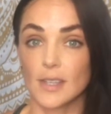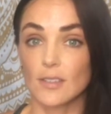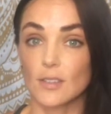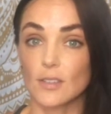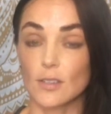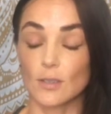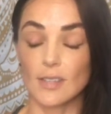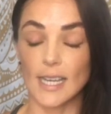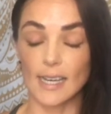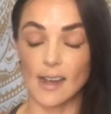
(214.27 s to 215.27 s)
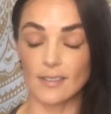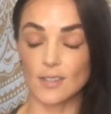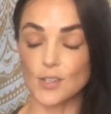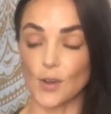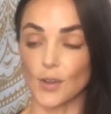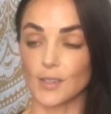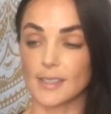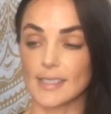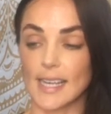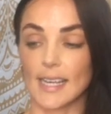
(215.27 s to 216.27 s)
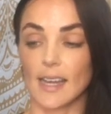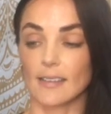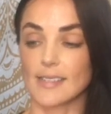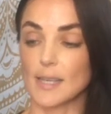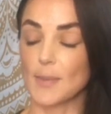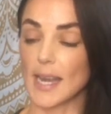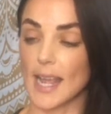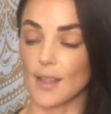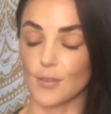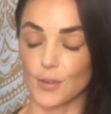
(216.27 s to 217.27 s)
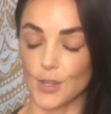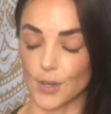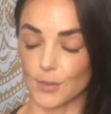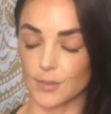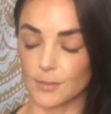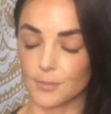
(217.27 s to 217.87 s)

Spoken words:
So sitting nice and tall, take a nice deep inhale through the nose.